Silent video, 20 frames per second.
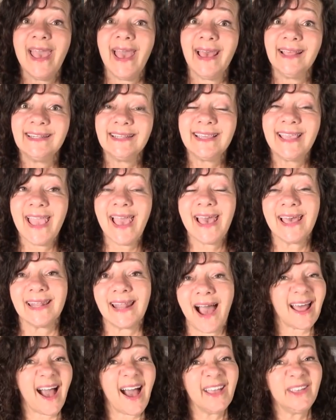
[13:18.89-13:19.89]
And
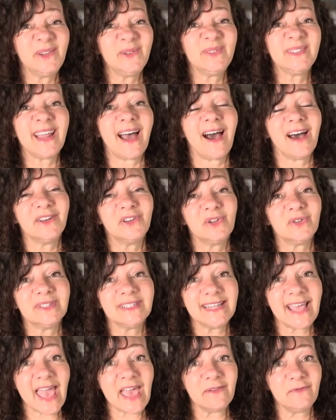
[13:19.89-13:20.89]
again, I used under
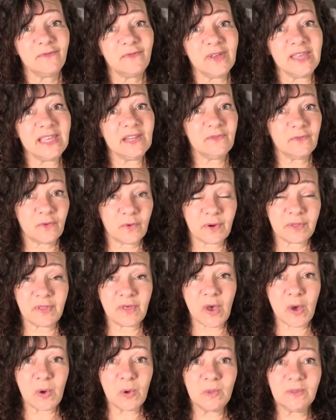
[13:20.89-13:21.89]
ten feet for
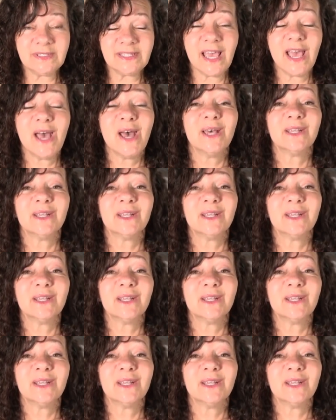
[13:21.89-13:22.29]
those.